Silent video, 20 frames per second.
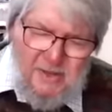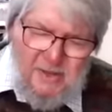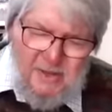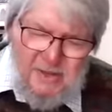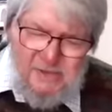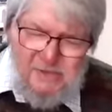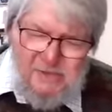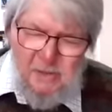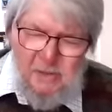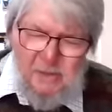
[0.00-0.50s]

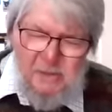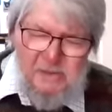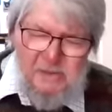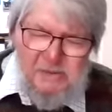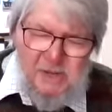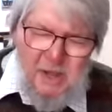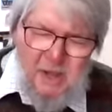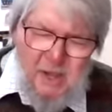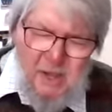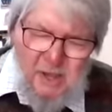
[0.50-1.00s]
guess I
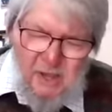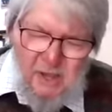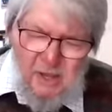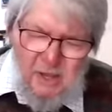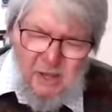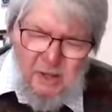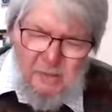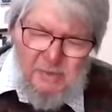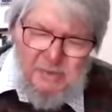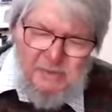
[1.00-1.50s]
was
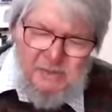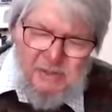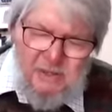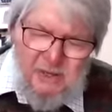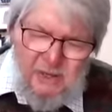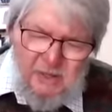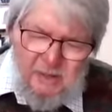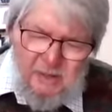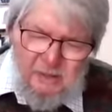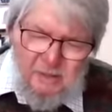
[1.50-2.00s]
hoping to
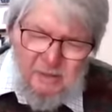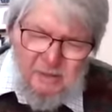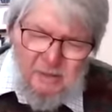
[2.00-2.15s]
get